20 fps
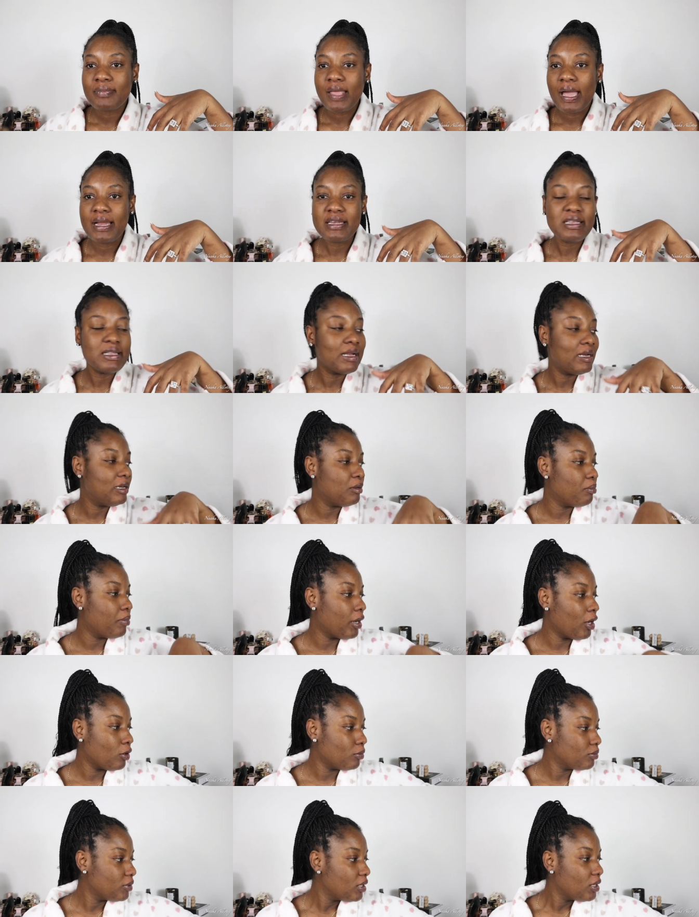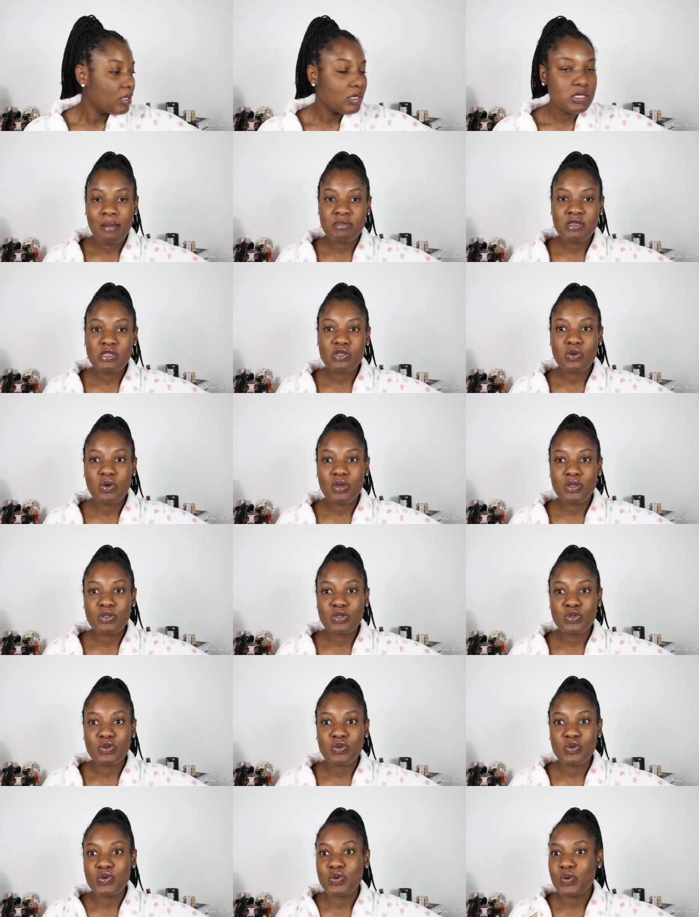I need a lip balm. I'm just going
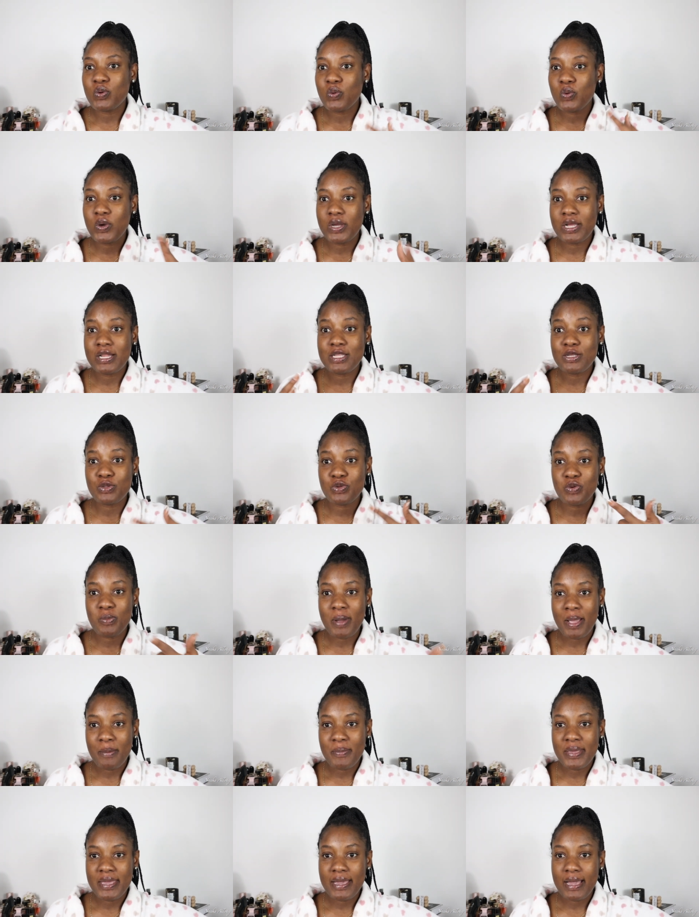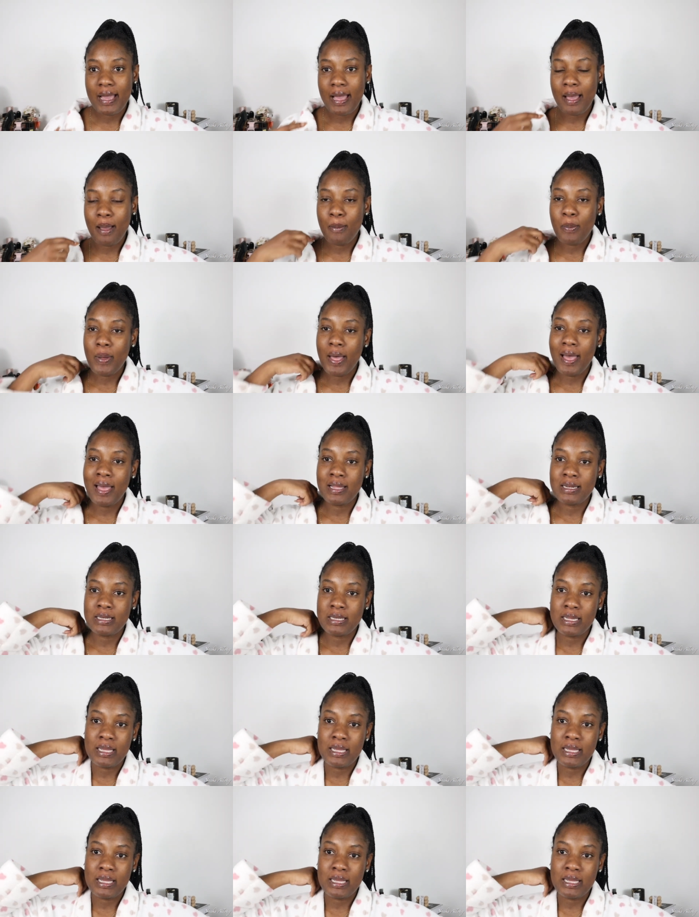to quickly do my makeup and